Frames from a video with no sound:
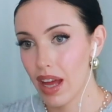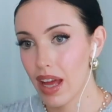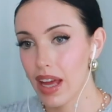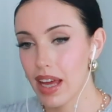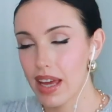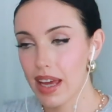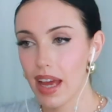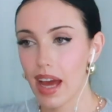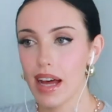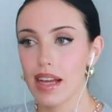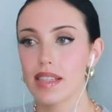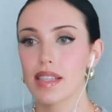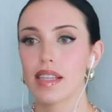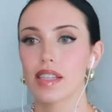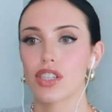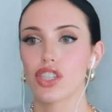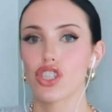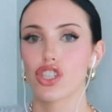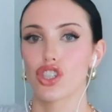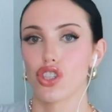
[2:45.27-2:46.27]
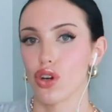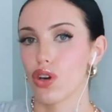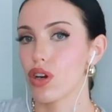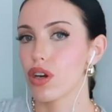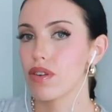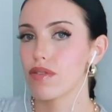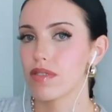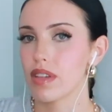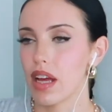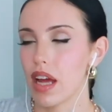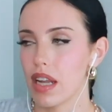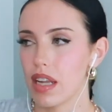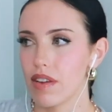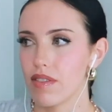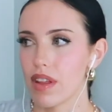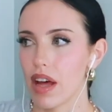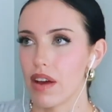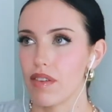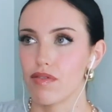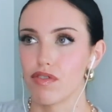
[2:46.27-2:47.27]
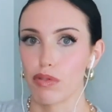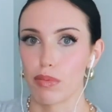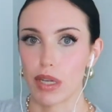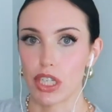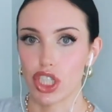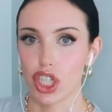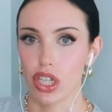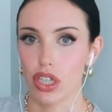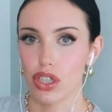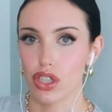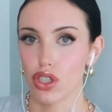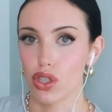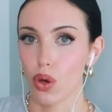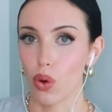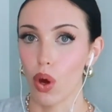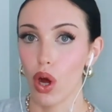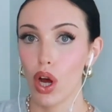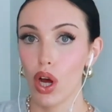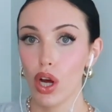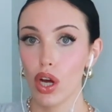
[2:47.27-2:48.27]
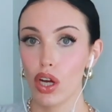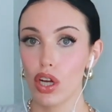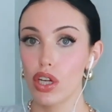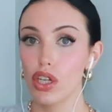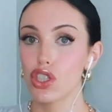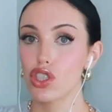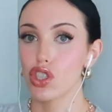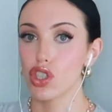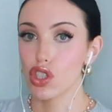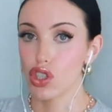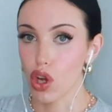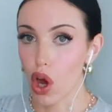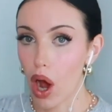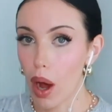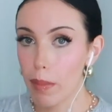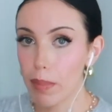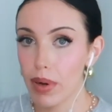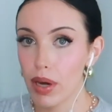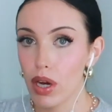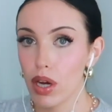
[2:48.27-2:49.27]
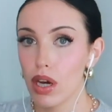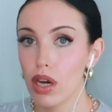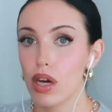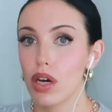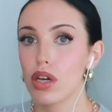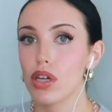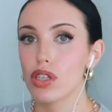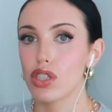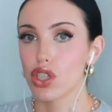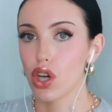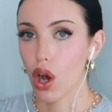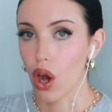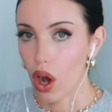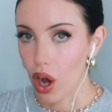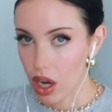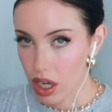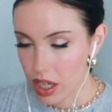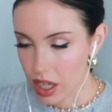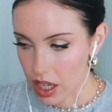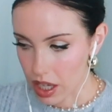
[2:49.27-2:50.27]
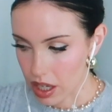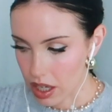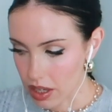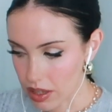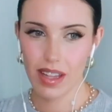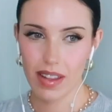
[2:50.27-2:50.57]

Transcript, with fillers: He hasn't deserved any of that information, so stop talking.